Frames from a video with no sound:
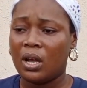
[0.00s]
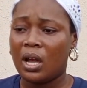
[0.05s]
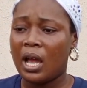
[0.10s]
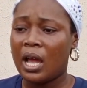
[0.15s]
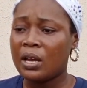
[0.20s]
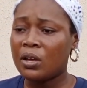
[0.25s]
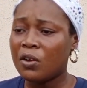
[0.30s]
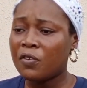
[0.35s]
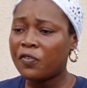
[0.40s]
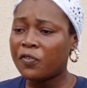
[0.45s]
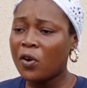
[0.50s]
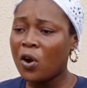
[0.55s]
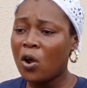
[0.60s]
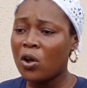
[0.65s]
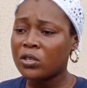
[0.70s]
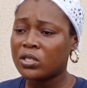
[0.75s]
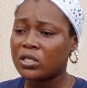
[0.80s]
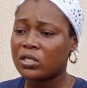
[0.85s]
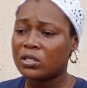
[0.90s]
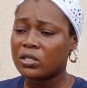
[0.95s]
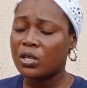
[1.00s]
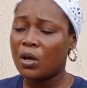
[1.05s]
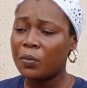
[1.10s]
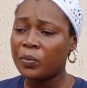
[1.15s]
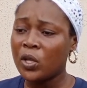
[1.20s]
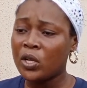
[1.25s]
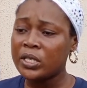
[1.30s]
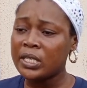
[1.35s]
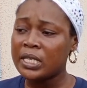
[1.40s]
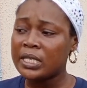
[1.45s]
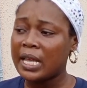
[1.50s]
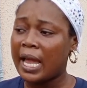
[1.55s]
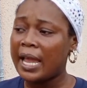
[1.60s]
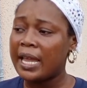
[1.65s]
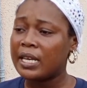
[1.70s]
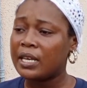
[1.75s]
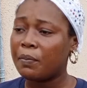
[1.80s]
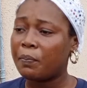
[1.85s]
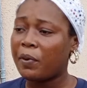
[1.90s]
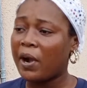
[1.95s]
And of course, some nurses are
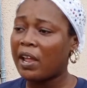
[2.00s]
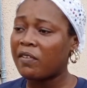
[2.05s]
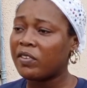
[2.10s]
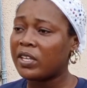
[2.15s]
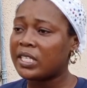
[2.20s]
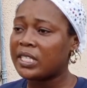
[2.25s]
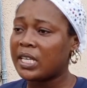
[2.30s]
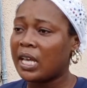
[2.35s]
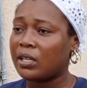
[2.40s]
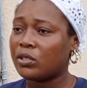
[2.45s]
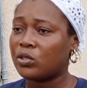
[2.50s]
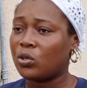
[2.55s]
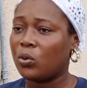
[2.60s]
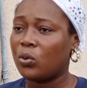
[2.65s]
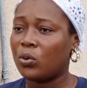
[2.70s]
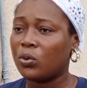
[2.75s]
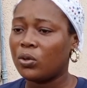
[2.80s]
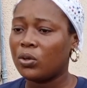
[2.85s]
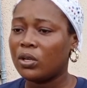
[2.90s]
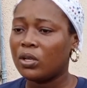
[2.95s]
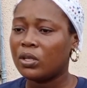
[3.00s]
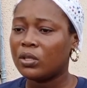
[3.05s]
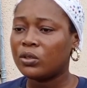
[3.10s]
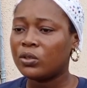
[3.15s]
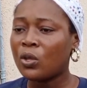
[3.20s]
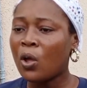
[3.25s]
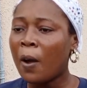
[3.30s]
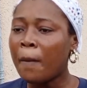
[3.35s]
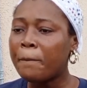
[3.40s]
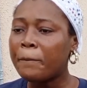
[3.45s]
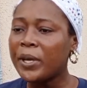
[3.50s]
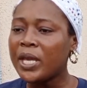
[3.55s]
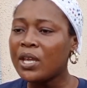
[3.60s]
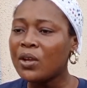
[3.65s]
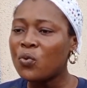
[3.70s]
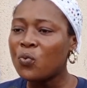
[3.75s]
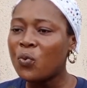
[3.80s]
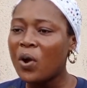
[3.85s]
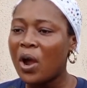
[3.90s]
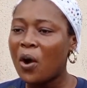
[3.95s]
in the private sector, not
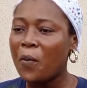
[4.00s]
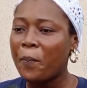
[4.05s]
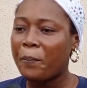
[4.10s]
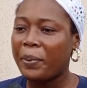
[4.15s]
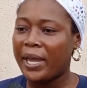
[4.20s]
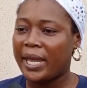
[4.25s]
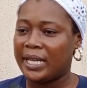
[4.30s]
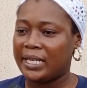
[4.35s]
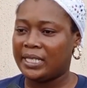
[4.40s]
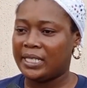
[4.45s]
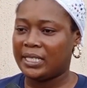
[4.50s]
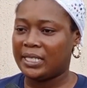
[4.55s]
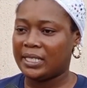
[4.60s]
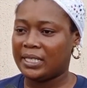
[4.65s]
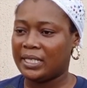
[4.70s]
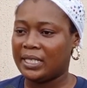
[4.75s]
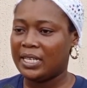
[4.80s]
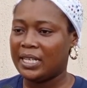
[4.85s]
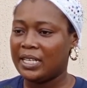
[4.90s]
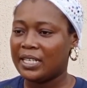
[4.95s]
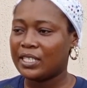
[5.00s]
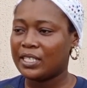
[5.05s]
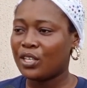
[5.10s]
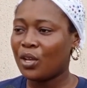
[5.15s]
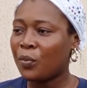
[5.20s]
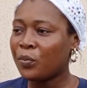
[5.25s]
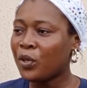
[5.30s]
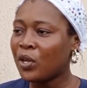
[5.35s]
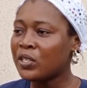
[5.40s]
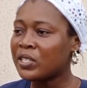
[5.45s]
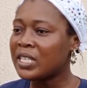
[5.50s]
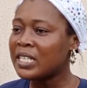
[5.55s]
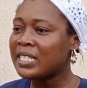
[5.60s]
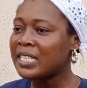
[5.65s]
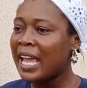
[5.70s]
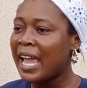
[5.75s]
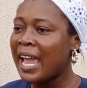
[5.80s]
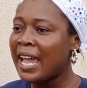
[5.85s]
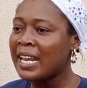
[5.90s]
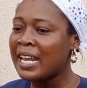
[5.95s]
being well paid. Some nurses
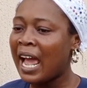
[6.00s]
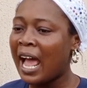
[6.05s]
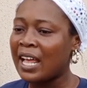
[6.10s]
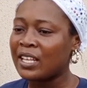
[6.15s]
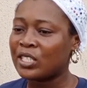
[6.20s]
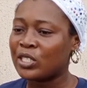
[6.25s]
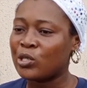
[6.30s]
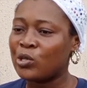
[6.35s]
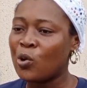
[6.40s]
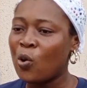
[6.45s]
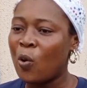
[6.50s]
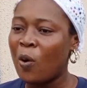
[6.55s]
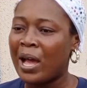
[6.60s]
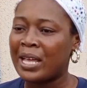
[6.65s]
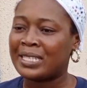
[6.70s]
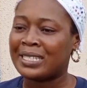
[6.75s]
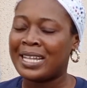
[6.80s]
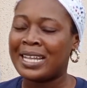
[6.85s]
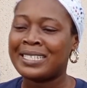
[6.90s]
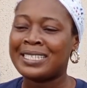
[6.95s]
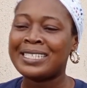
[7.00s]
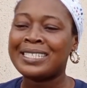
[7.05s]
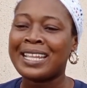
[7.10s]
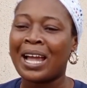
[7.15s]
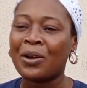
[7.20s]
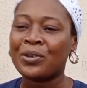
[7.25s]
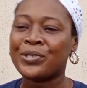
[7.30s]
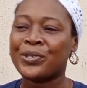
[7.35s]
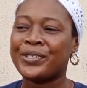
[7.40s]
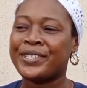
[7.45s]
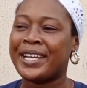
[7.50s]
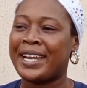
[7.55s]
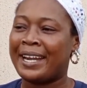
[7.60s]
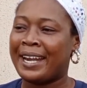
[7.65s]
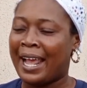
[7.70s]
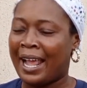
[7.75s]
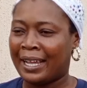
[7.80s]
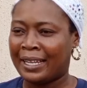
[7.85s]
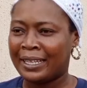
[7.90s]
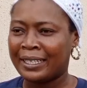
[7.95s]
earn as low as 30,000
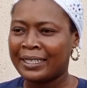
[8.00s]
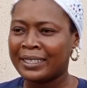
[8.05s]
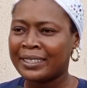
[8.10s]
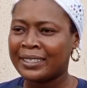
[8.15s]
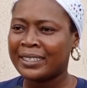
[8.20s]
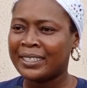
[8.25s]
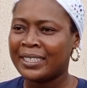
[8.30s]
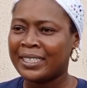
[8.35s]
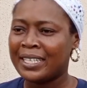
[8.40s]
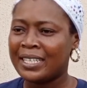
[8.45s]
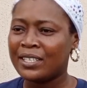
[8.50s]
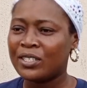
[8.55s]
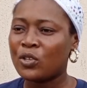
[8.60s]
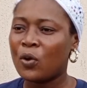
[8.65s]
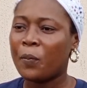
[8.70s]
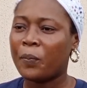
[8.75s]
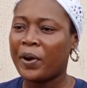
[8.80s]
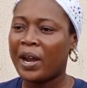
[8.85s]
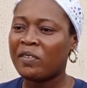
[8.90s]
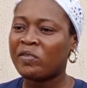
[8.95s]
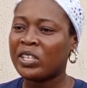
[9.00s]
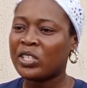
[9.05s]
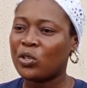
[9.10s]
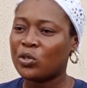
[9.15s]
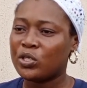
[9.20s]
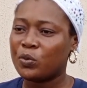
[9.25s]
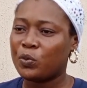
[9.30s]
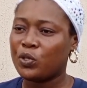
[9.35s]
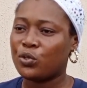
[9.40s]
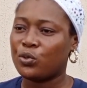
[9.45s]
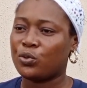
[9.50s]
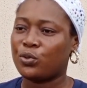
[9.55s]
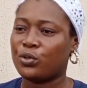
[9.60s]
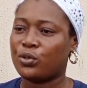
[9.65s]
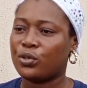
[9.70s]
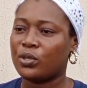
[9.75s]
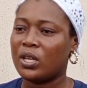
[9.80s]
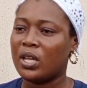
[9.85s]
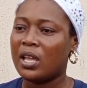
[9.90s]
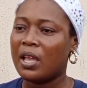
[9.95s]
naira in some private
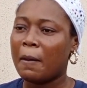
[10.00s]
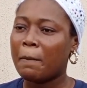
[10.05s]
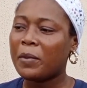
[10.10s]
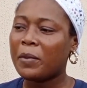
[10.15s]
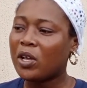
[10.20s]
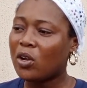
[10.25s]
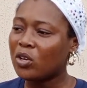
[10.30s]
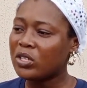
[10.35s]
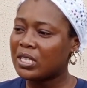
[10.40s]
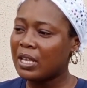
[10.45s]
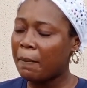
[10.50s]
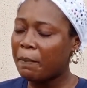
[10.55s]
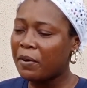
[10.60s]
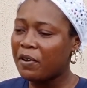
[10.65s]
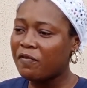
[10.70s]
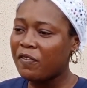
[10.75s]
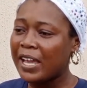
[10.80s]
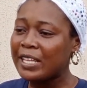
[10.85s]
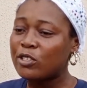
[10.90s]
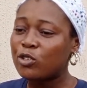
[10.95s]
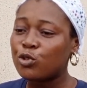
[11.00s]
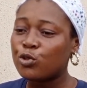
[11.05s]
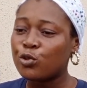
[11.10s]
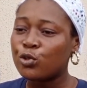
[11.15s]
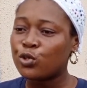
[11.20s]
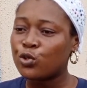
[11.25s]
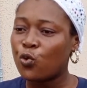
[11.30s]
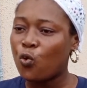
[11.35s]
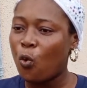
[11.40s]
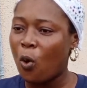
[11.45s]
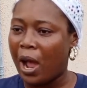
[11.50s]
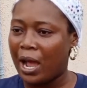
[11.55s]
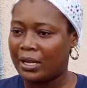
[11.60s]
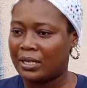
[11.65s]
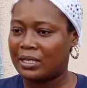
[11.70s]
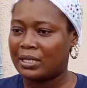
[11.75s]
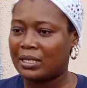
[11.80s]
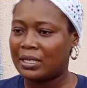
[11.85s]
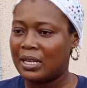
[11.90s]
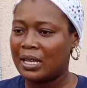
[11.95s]
hospitals because they prefer to use
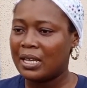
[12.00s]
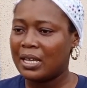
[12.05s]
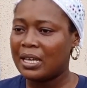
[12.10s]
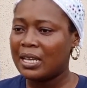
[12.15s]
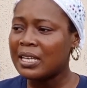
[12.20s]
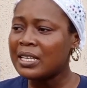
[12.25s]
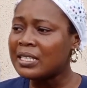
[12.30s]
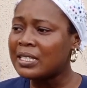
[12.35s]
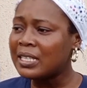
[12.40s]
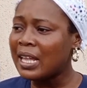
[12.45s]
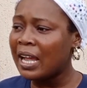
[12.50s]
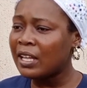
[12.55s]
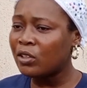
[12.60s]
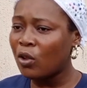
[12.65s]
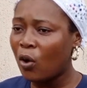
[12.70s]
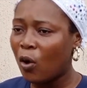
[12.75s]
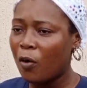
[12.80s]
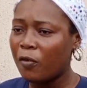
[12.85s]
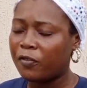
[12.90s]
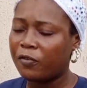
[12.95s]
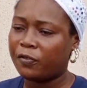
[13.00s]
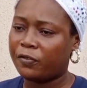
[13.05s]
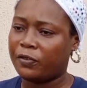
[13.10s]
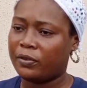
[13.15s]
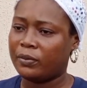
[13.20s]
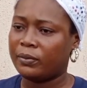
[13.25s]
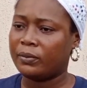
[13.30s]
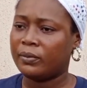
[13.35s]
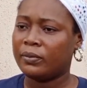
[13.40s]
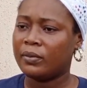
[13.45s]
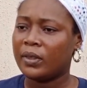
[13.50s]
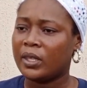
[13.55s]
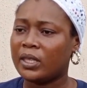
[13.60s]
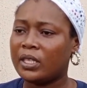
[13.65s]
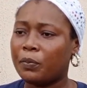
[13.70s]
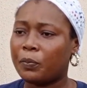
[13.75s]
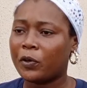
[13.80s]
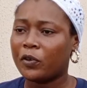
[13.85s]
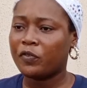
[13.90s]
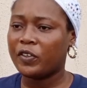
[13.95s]
quacks instead of
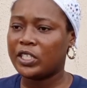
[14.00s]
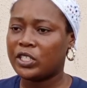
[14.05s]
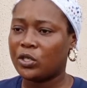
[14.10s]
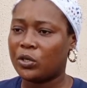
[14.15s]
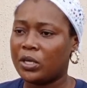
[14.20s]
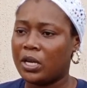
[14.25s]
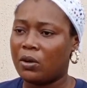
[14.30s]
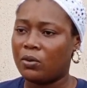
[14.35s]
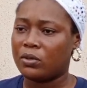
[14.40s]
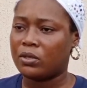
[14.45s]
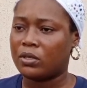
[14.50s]
the professionals.